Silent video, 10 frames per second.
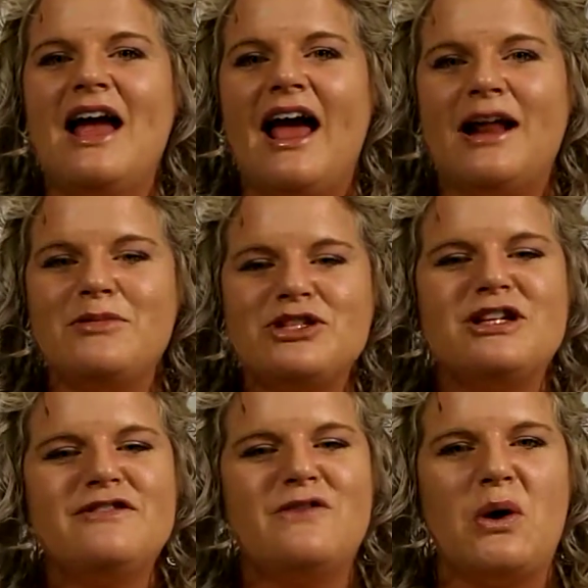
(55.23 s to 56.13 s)
and I'm just
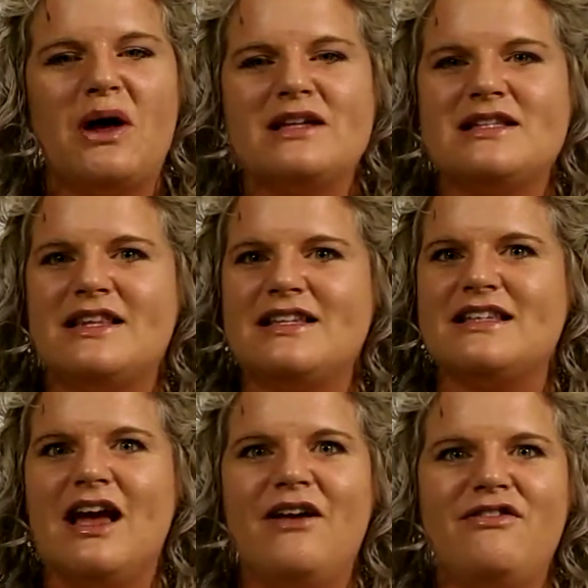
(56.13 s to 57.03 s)
going to focus
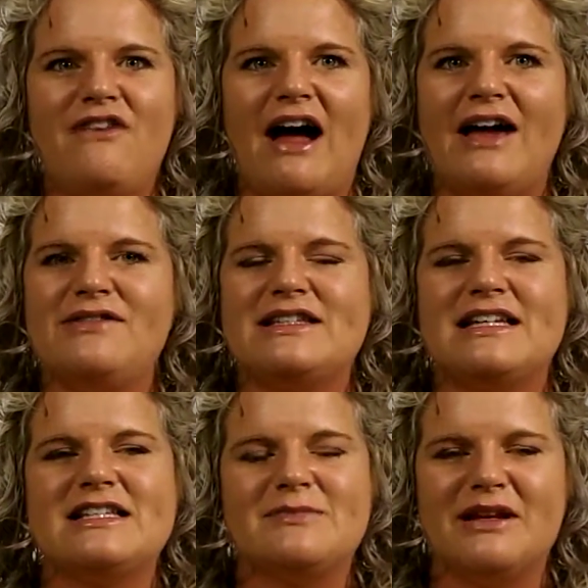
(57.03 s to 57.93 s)
this 5 to
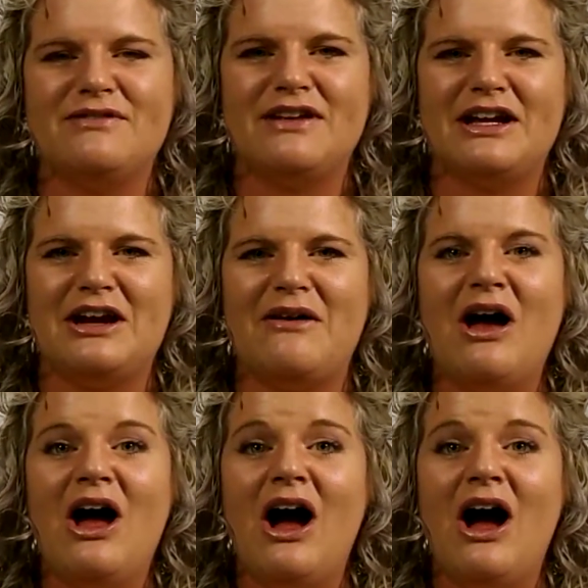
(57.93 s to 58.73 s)
6 minute video